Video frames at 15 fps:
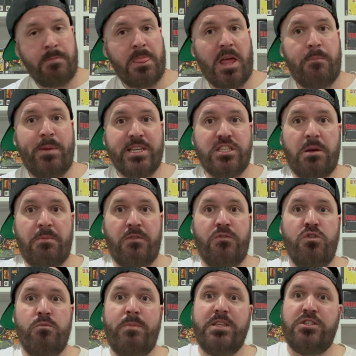I picked up a
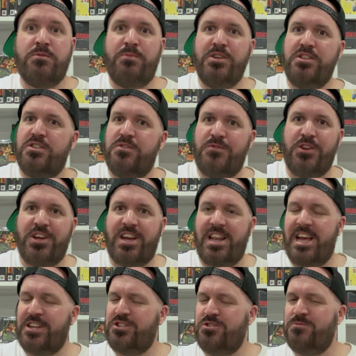few bits and pieces for the
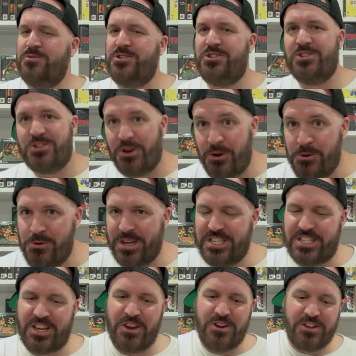collection, which is always
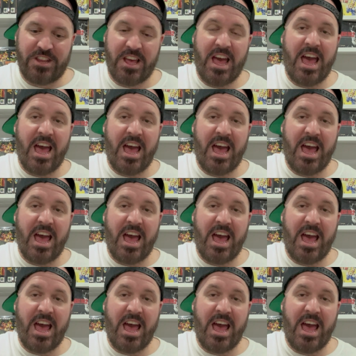good.